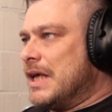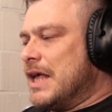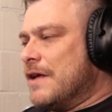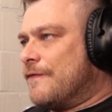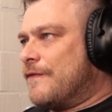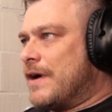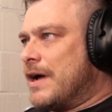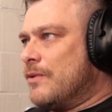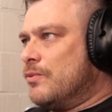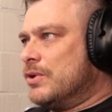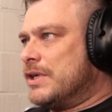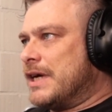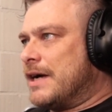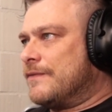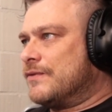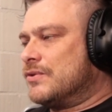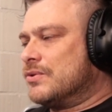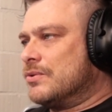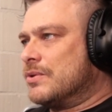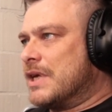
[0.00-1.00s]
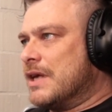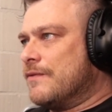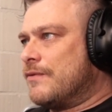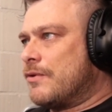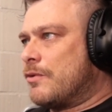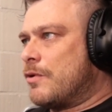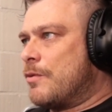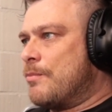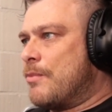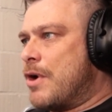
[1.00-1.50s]
if I would have to give
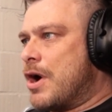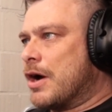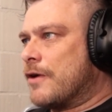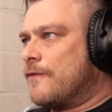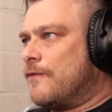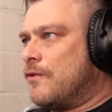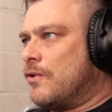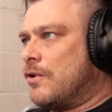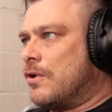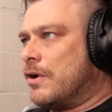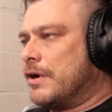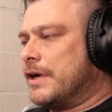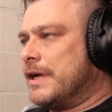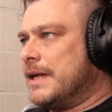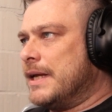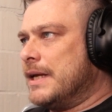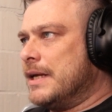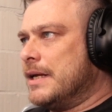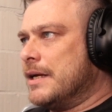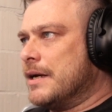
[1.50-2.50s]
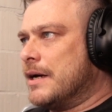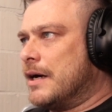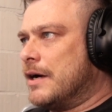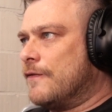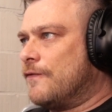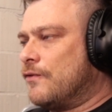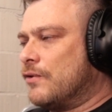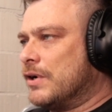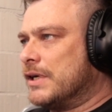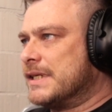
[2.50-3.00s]
a remark for the
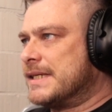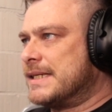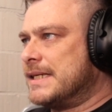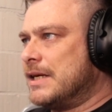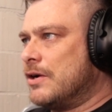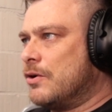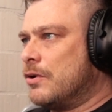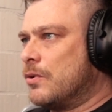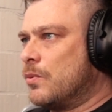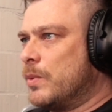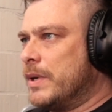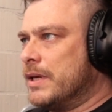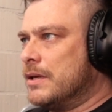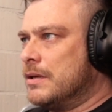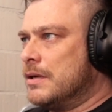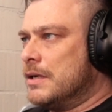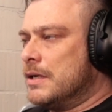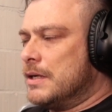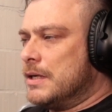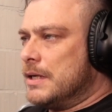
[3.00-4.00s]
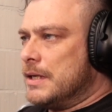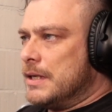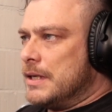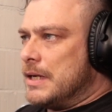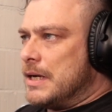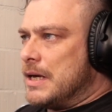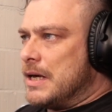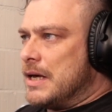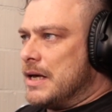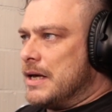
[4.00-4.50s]
steering wheel
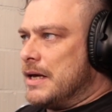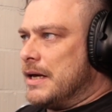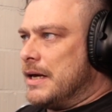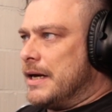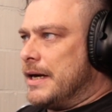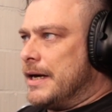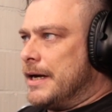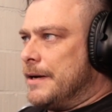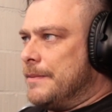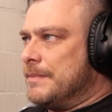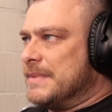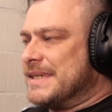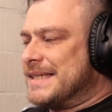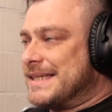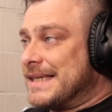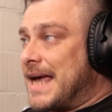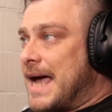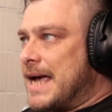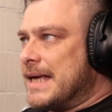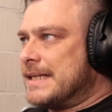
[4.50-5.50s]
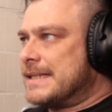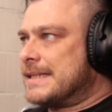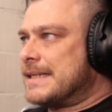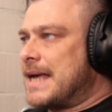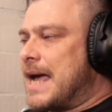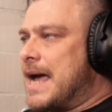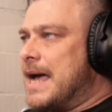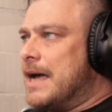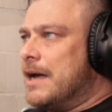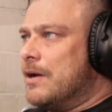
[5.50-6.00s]
size,
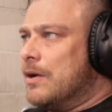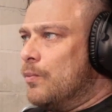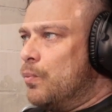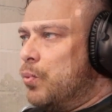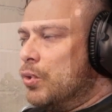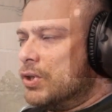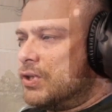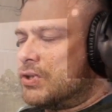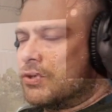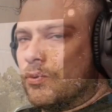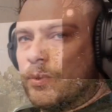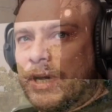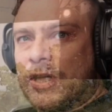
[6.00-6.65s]
I would